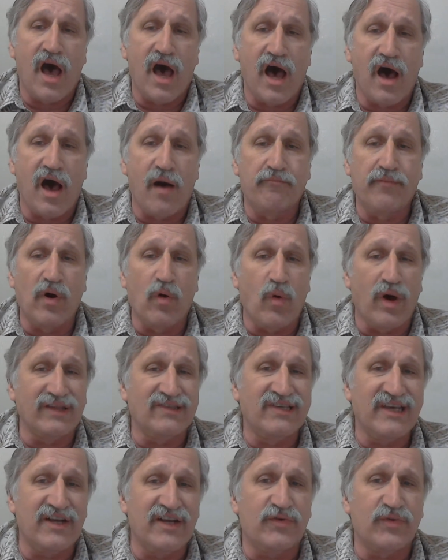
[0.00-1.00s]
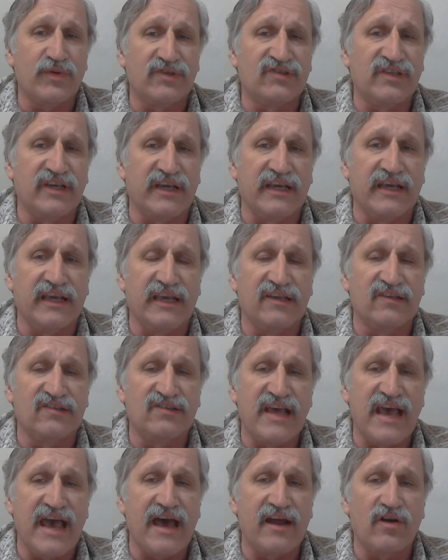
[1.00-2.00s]
Uh, but what's interesting is
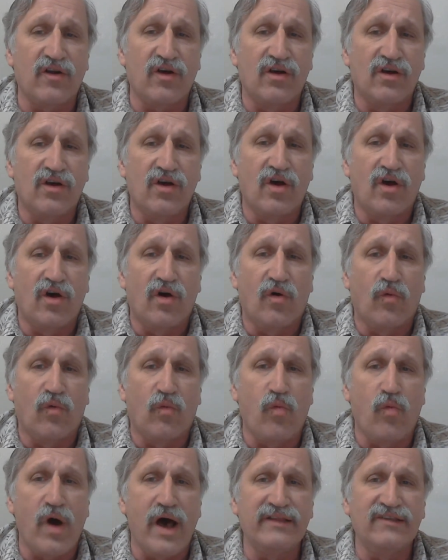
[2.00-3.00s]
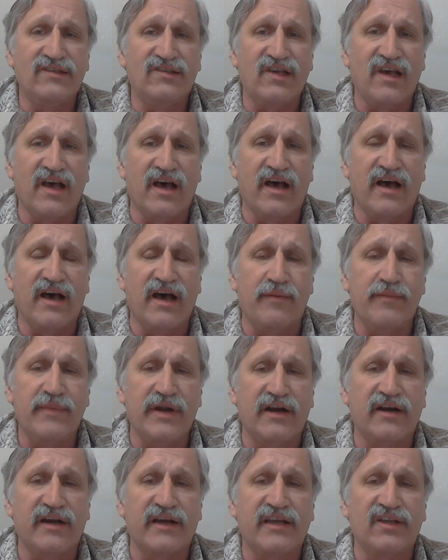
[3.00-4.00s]
that once uh,
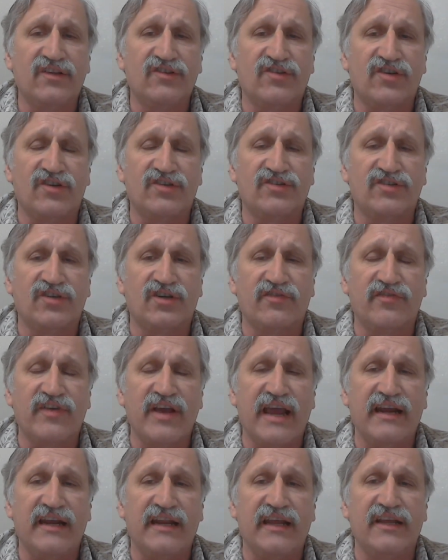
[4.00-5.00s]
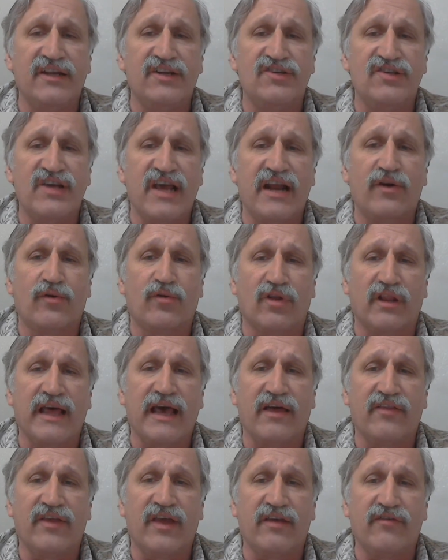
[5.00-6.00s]
Americans are surveyed in general
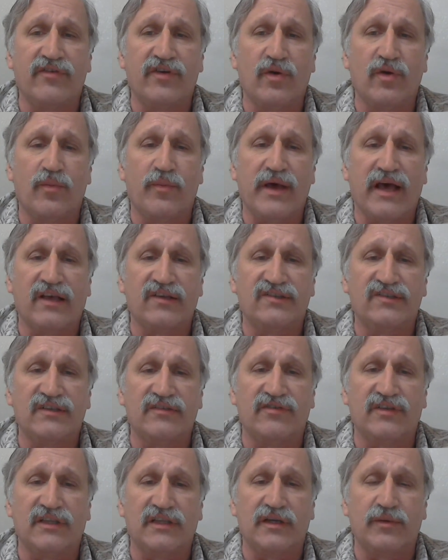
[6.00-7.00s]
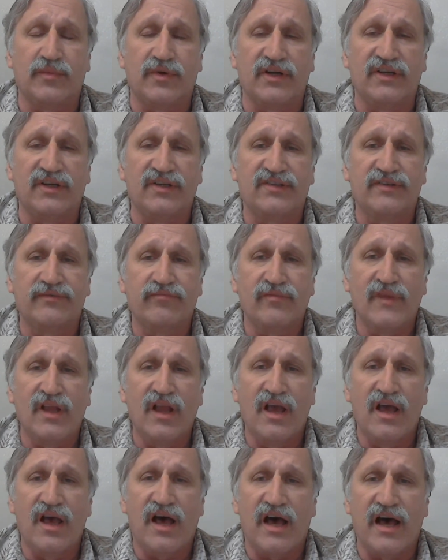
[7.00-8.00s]
how they view about civil liberties,
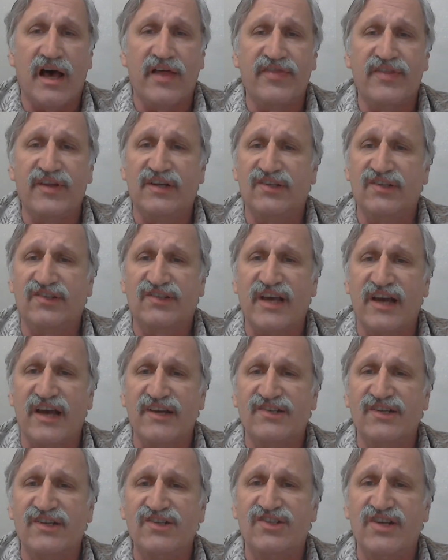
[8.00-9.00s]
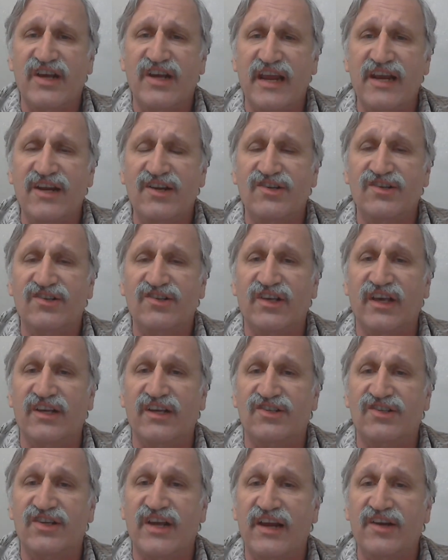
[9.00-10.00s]
uh, the discussion changes
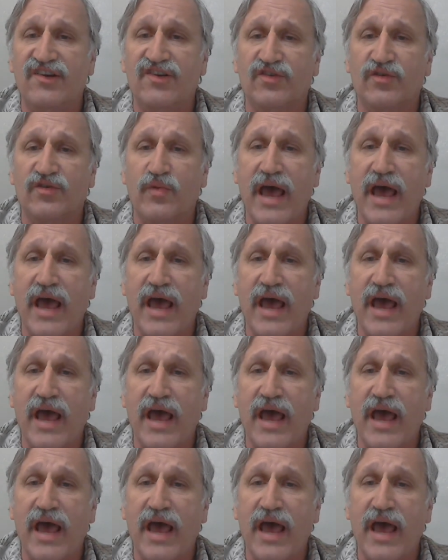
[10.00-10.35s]
and changes